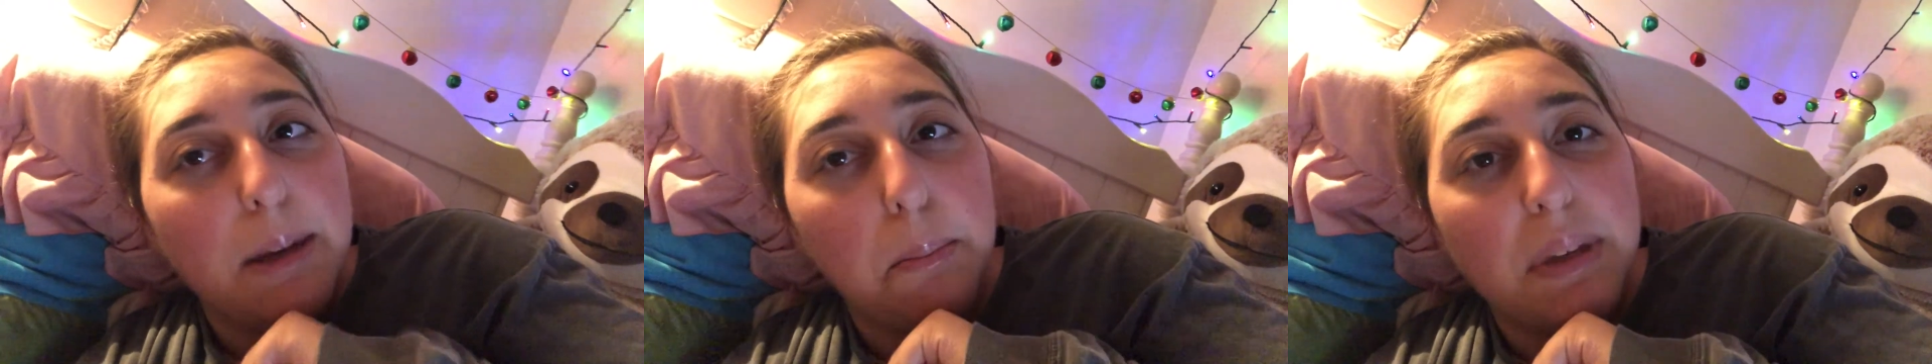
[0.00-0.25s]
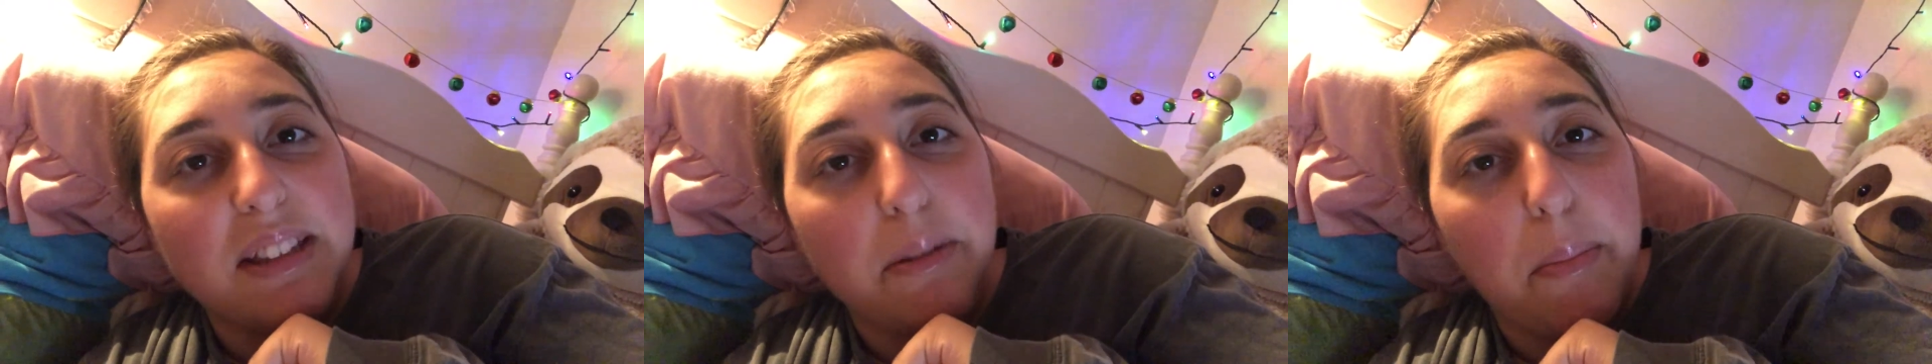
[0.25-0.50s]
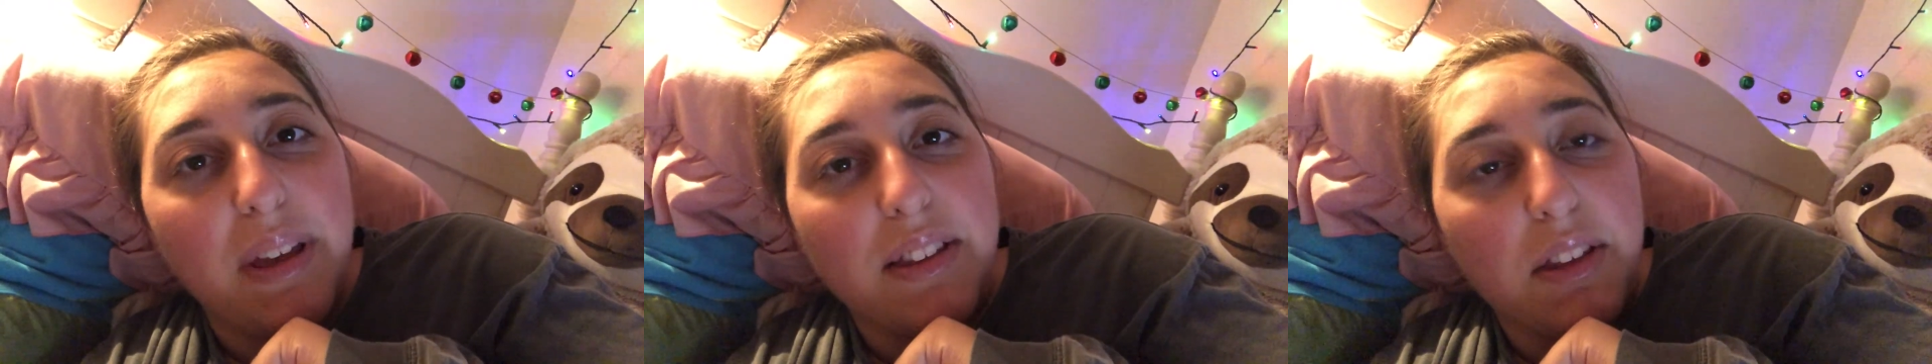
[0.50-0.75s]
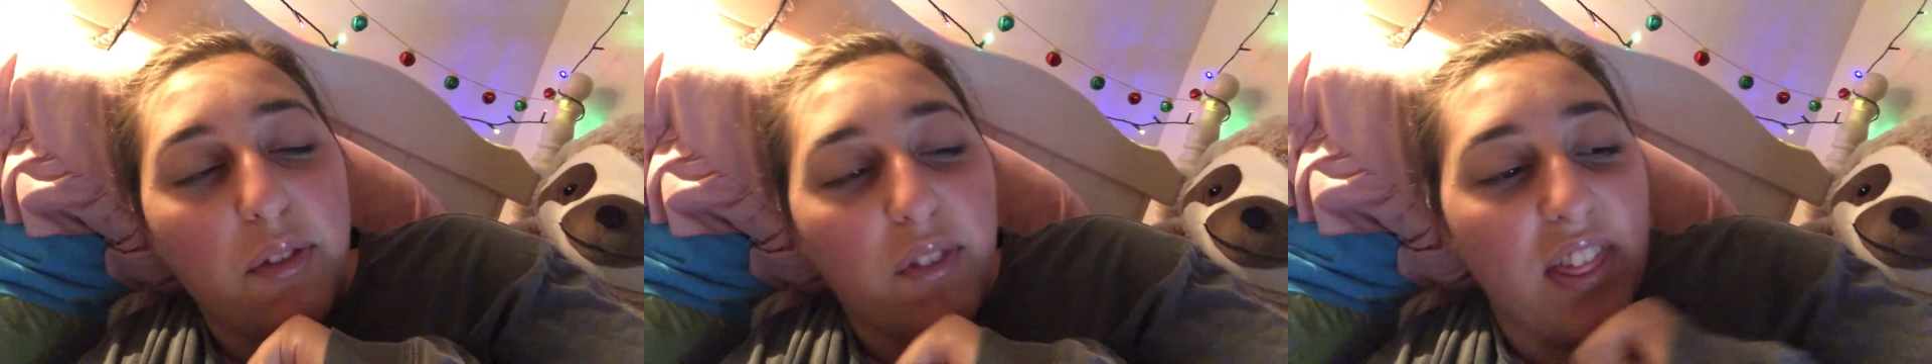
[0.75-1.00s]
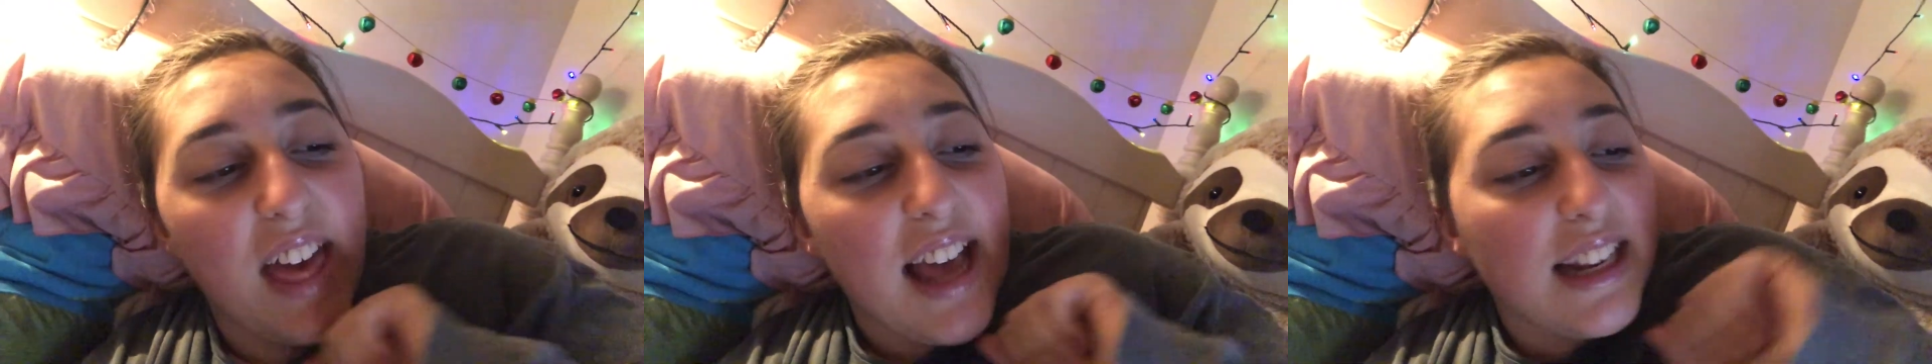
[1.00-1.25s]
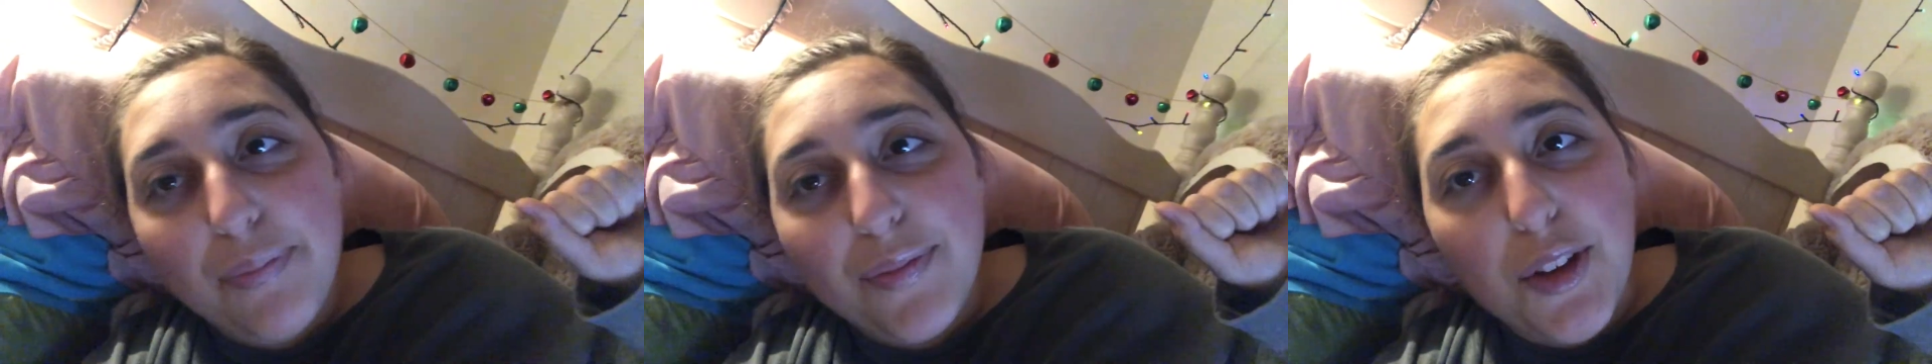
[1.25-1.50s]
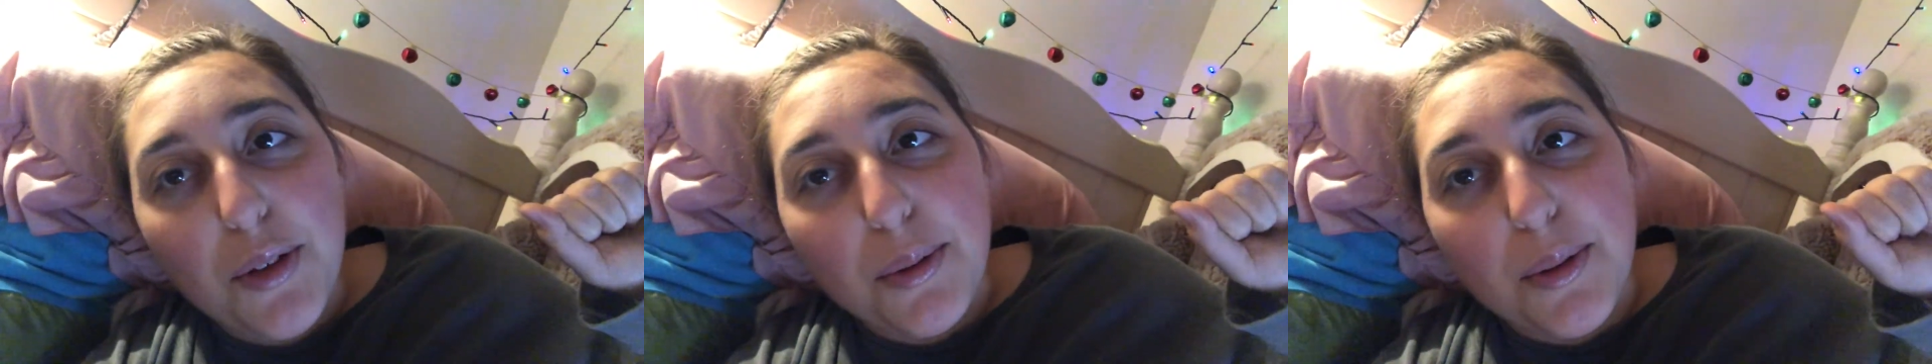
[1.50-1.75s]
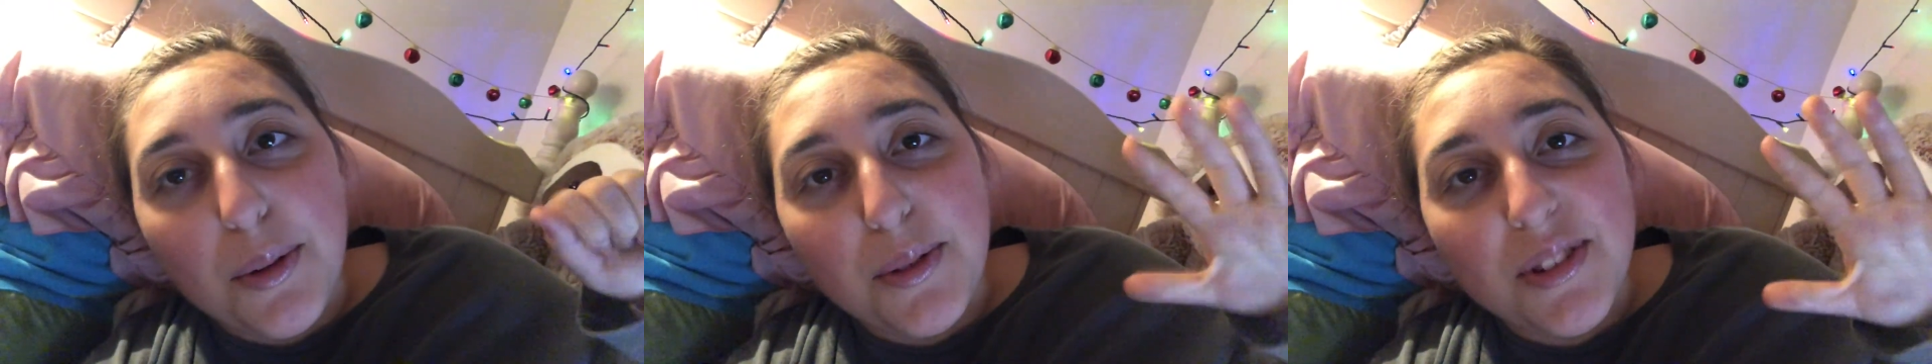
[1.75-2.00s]
bits and pieces for that.
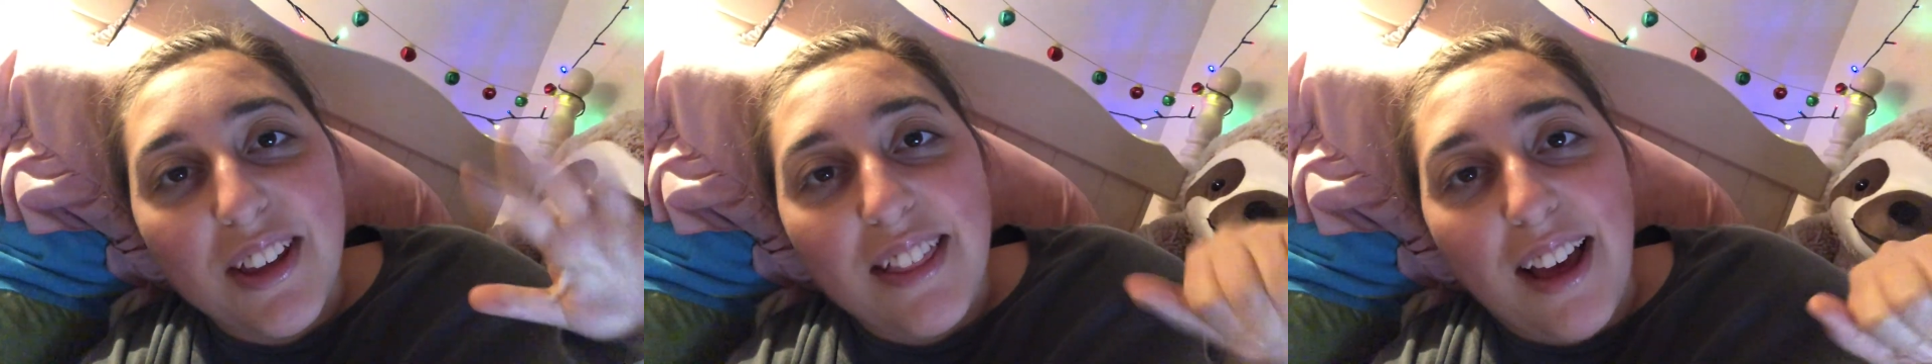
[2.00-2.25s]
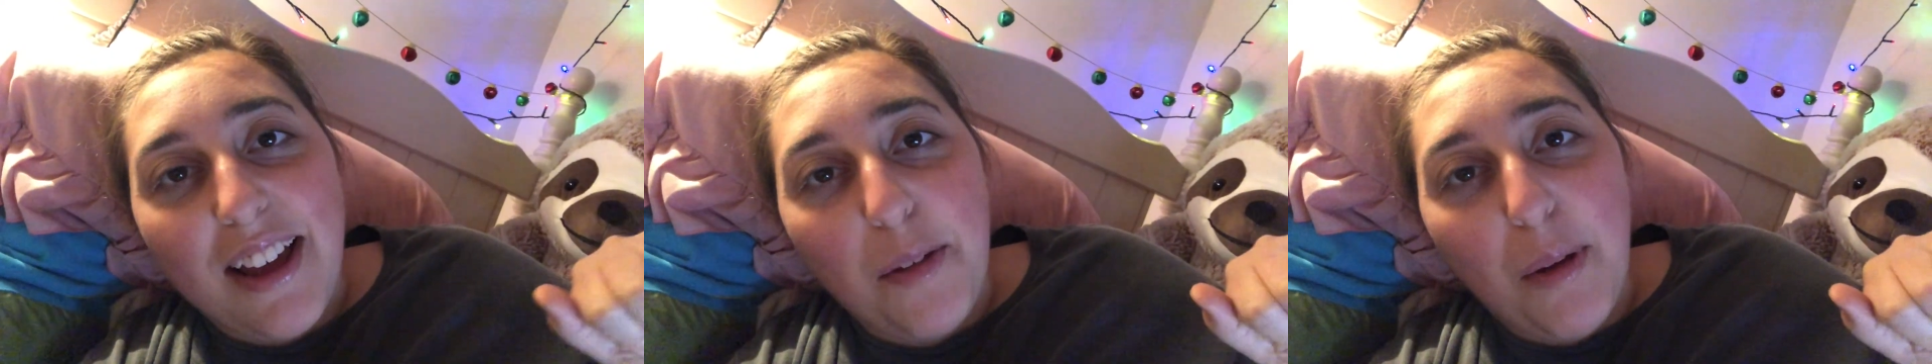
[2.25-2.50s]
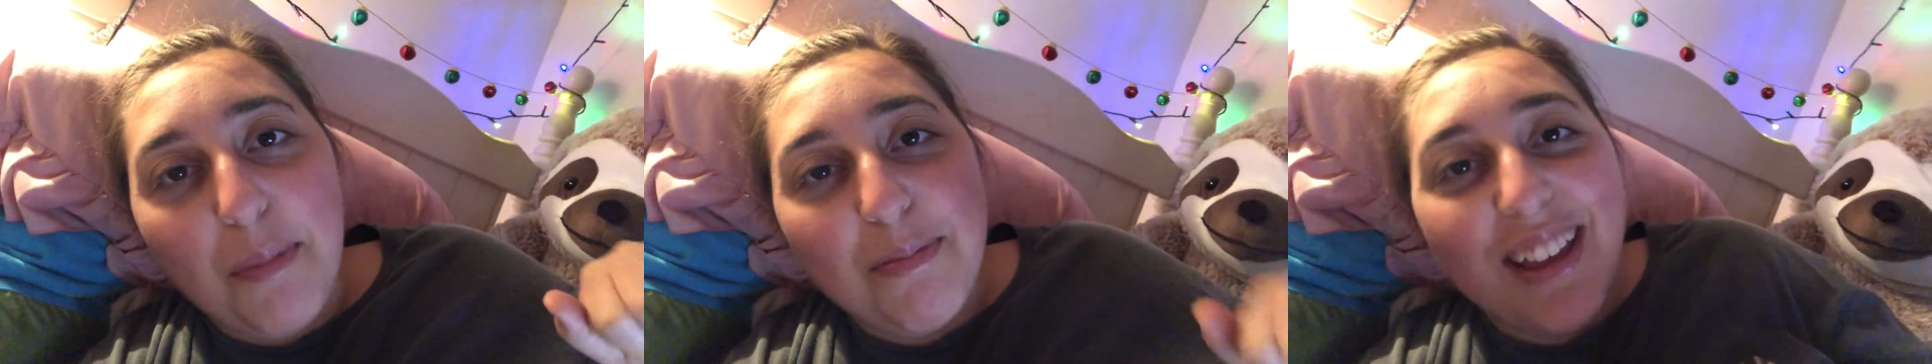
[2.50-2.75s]
You'll all see that anyway.